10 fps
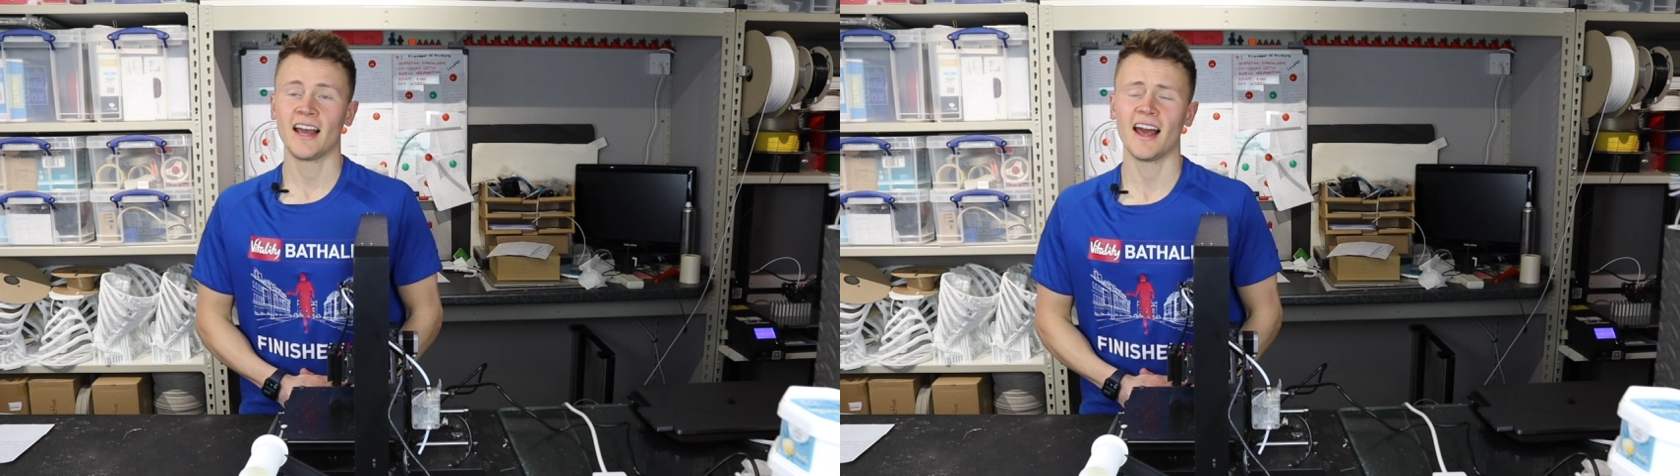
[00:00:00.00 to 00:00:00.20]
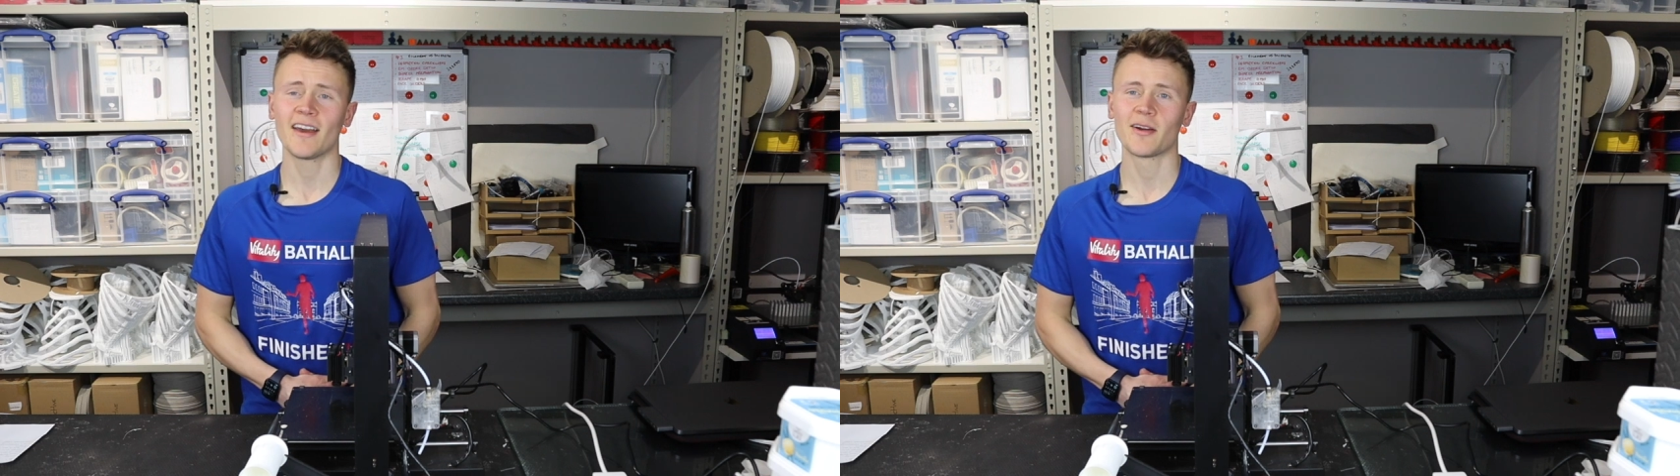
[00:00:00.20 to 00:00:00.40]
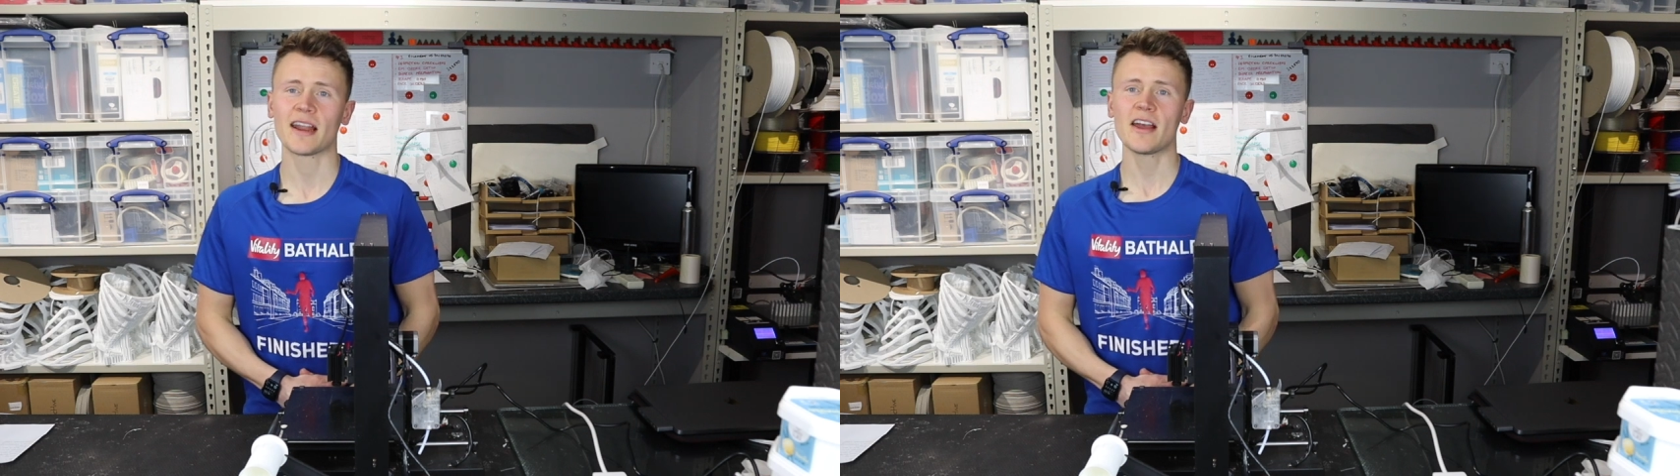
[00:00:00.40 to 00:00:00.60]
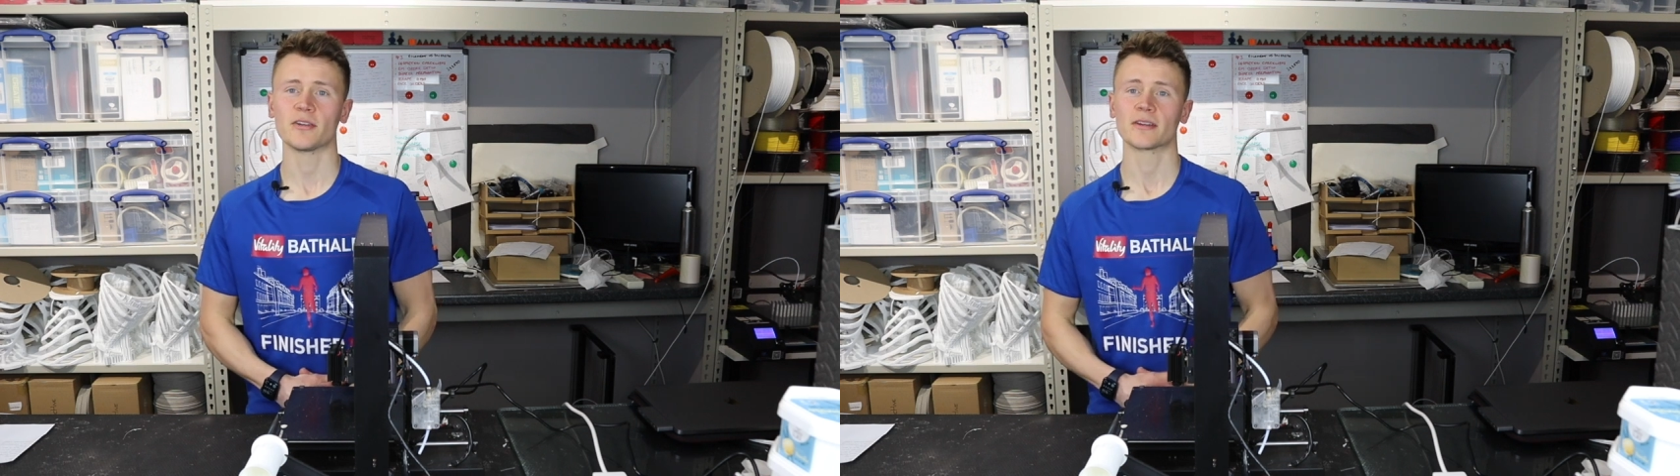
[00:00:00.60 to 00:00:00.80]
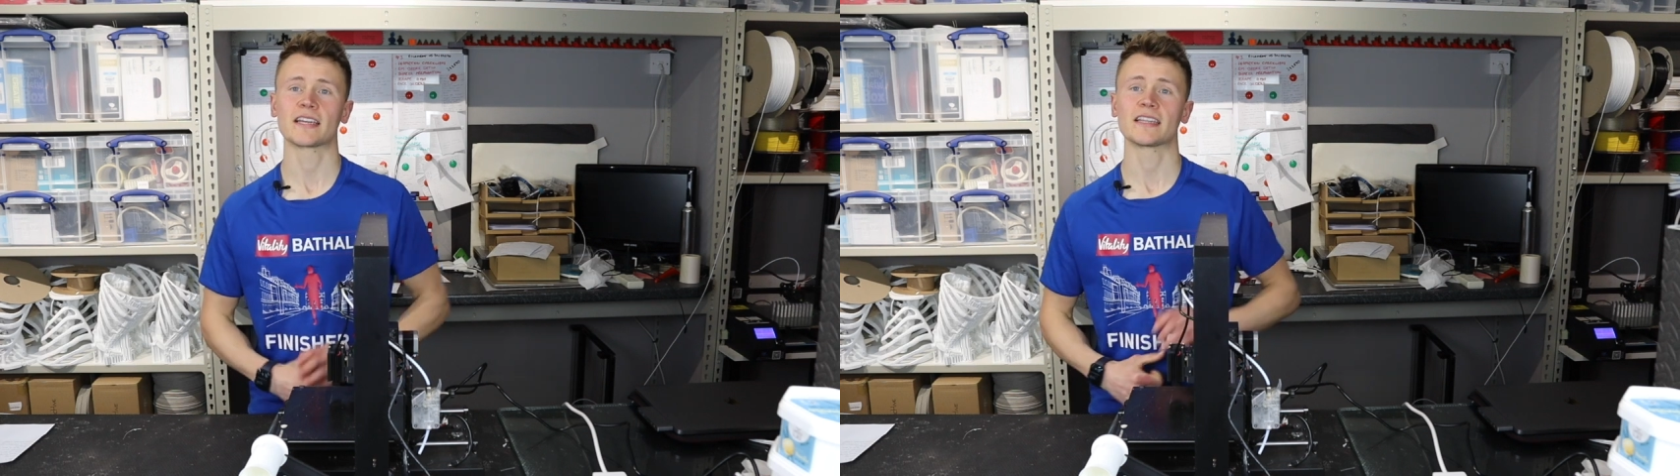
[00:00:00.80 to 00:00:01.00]
Hello,
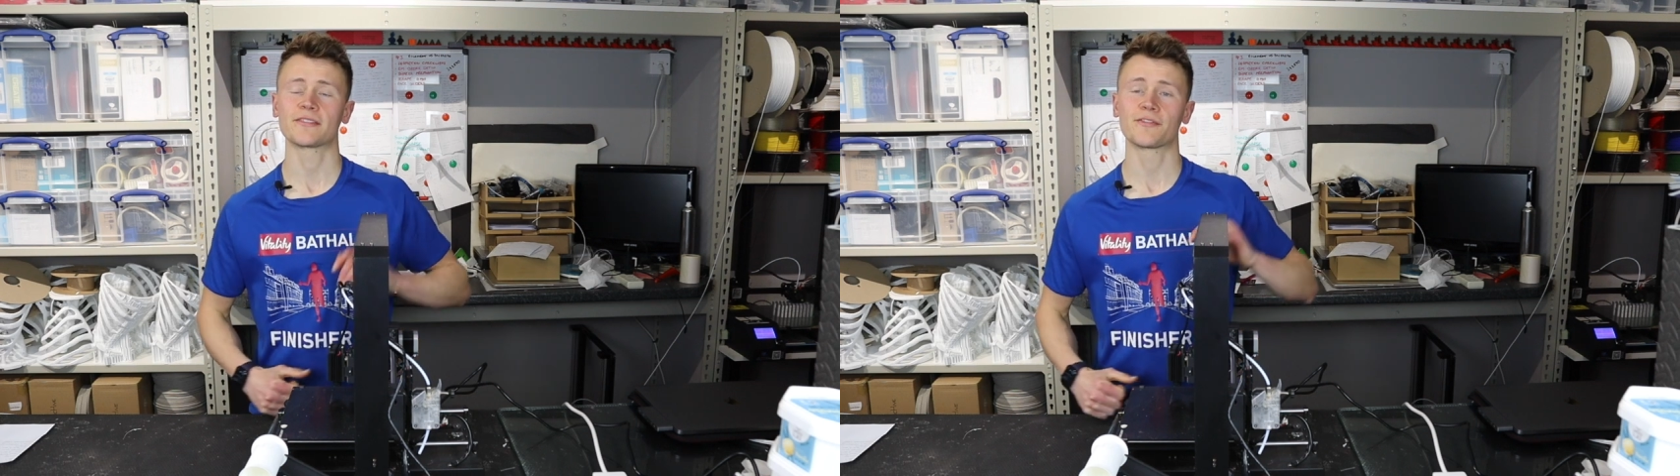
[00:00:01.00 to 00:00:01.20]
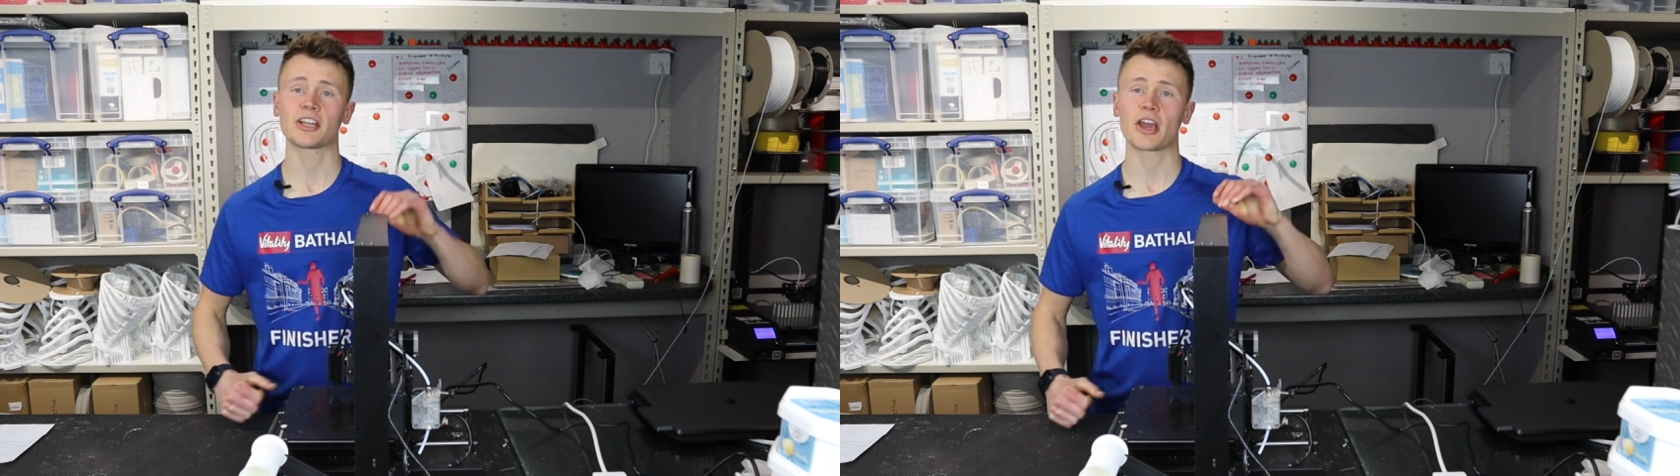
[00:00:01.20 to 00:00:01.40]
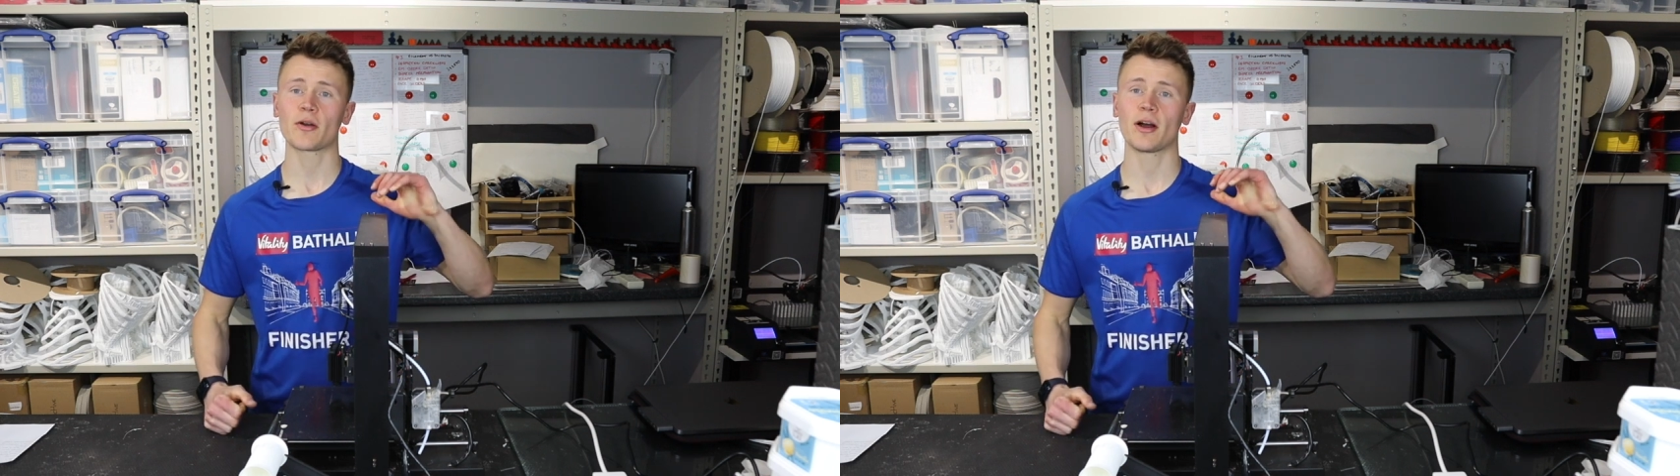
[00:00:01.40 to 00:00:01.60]
hello. In this video,